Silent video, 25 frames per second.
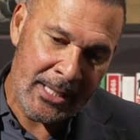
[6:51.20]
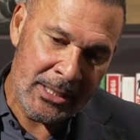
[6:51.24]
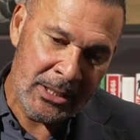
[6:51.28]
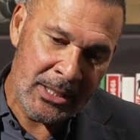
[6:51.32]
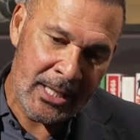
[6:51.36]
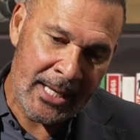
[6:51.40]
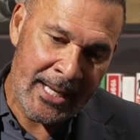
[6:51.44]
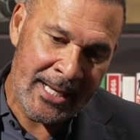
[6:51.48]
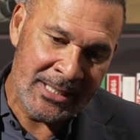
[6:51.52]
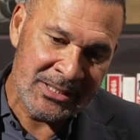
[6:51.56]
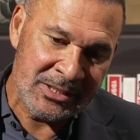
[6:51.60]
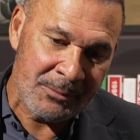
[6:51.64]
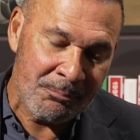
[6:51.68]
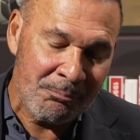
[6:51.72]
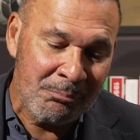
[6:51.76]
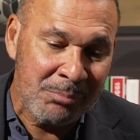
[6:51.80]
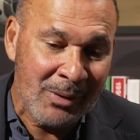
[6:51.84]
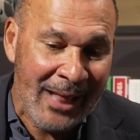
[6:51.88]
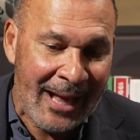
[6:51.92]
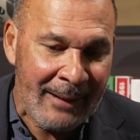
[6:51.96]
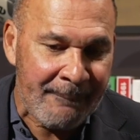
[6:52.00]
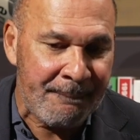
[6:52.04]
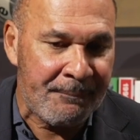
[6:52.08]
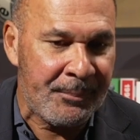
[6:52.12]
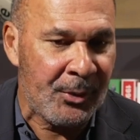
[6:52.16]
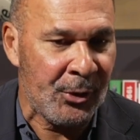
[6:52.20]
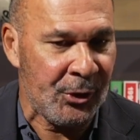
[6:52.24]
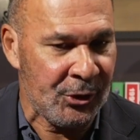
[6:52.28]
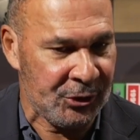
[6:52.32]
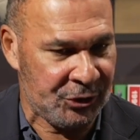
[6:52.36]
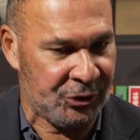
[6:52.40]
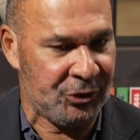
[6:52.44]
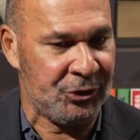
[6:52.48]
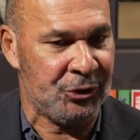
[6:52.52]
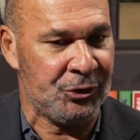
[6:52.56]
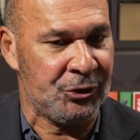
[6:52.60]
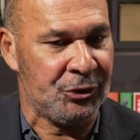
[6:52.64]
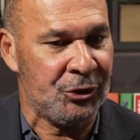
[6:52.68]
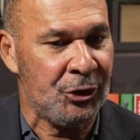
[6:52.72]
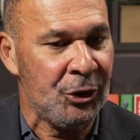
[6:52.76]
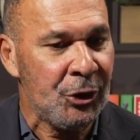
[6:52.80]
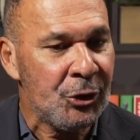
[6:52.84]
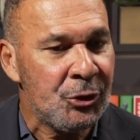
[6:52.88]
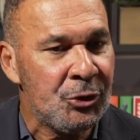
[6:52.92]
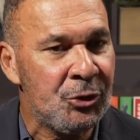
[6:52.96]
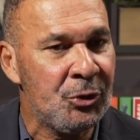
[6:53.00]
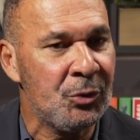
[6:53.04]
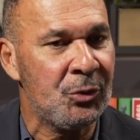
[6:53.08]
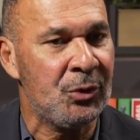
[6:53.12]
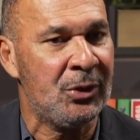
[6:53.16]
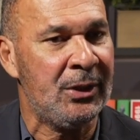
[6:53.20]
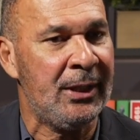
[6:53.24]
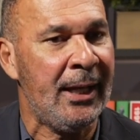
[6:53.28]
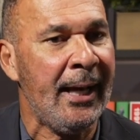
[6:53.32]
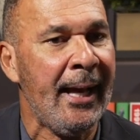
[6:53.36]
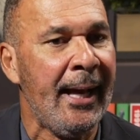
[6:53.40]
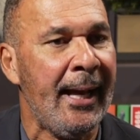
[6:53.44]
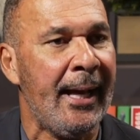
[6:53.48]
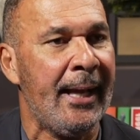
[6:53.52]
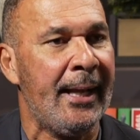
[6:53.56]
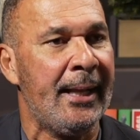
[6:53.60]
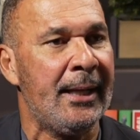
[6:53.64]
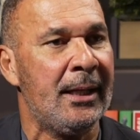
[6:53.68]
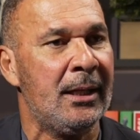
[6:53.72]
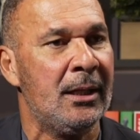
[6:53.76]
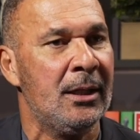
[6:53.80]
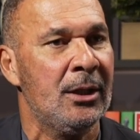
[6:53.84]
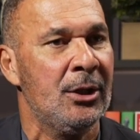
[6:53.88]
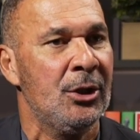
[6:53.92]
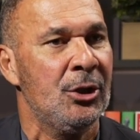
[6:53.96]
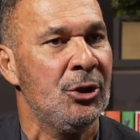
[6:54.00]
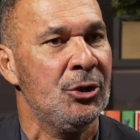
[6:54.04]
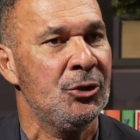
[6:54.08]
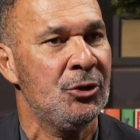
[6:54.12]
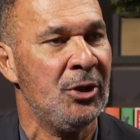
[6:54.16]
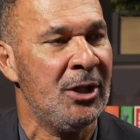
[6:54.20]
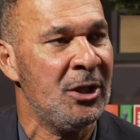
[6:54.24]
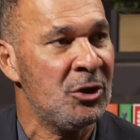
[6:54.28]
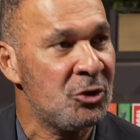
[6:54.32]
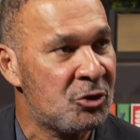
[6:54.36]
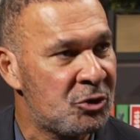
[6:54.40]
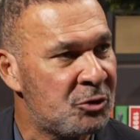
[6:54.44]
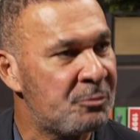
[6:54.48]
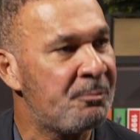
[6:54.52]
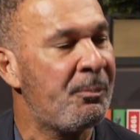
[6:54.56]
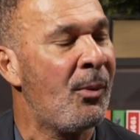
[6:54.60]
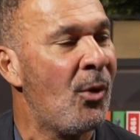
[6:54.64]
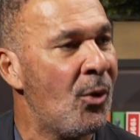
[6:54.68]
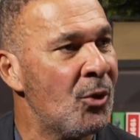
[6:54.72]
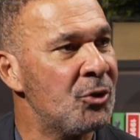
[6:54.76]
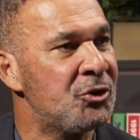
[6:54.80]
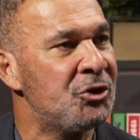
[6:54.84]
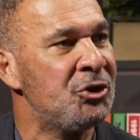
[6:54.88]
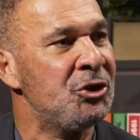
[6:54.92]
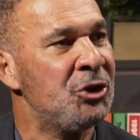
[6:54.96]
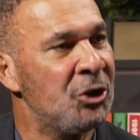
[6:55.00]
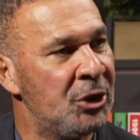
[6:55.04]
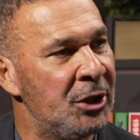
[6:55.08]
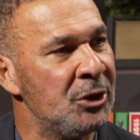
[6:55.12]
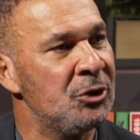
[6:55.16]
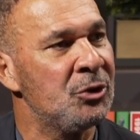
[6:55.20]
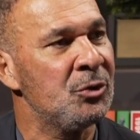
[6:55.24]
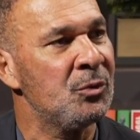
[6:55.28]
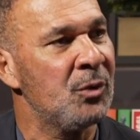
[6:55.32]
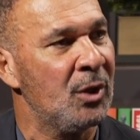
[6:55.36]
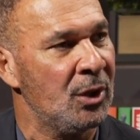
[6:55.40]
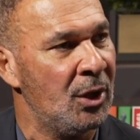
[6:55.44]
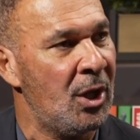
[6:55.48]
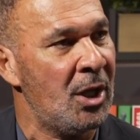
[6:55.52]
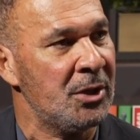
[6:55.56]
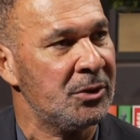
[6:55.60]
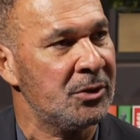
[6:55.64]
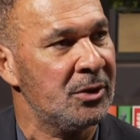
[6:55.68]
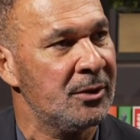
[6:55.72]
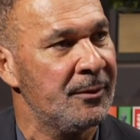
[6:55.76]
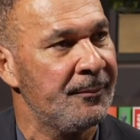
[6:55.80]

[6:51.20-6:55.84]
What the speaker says: as a black person, you can, in sports, you can do a lot.